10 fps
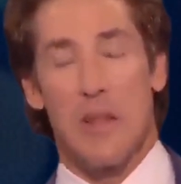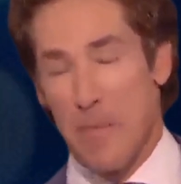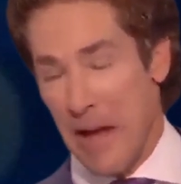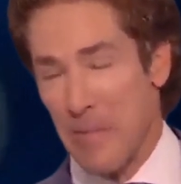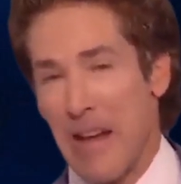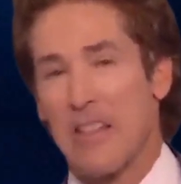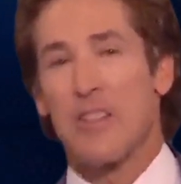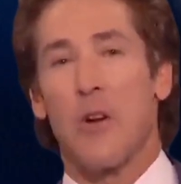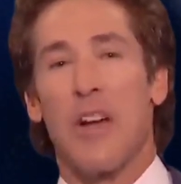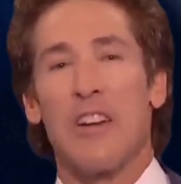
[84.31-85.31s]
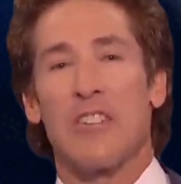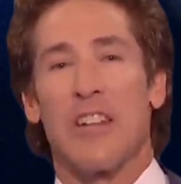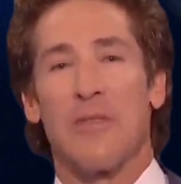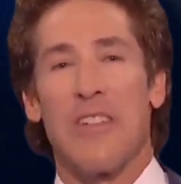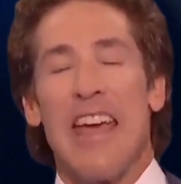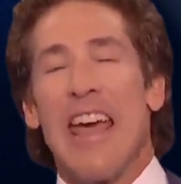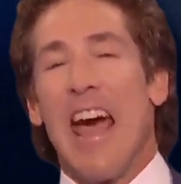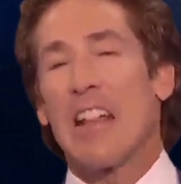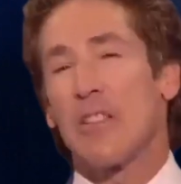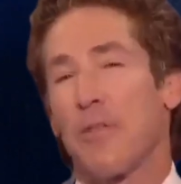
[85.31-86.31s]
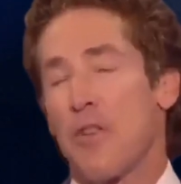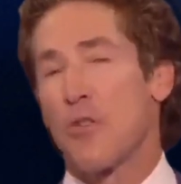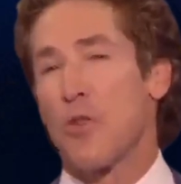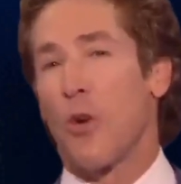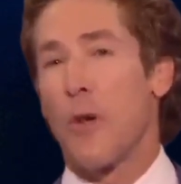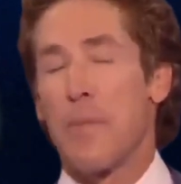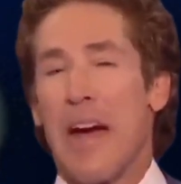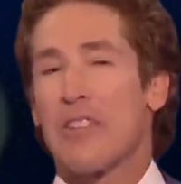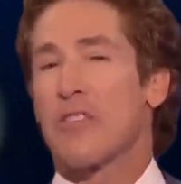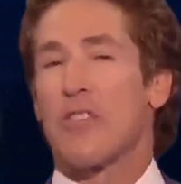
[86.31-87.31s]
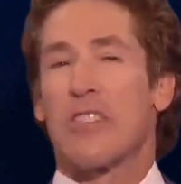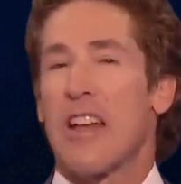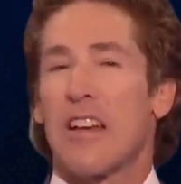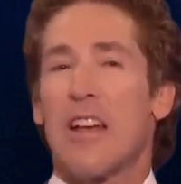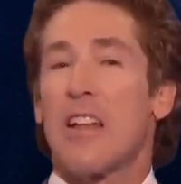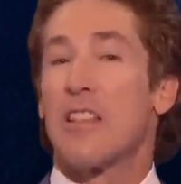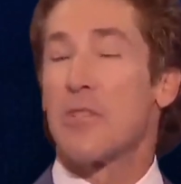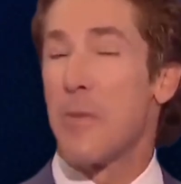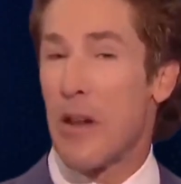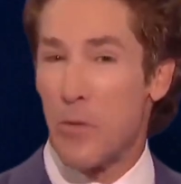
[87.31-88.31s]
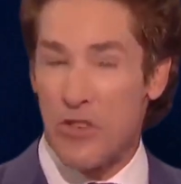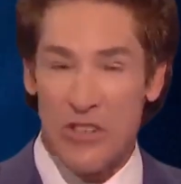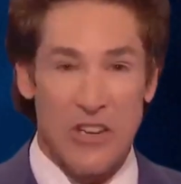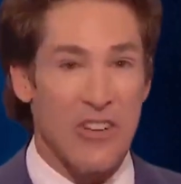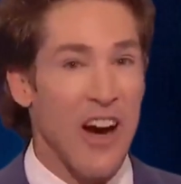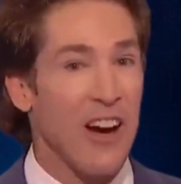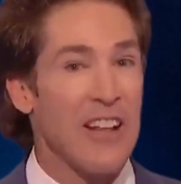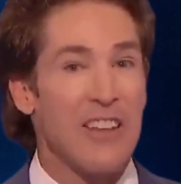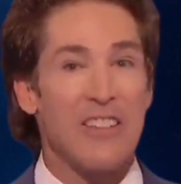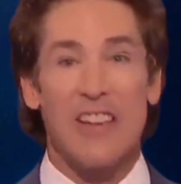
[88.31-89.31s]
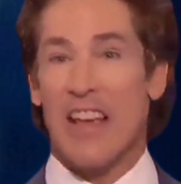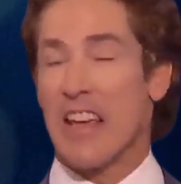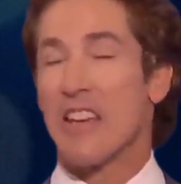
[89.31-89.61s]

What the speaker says: Their unwavering support will fuel your determination and motivate you to reach new heights.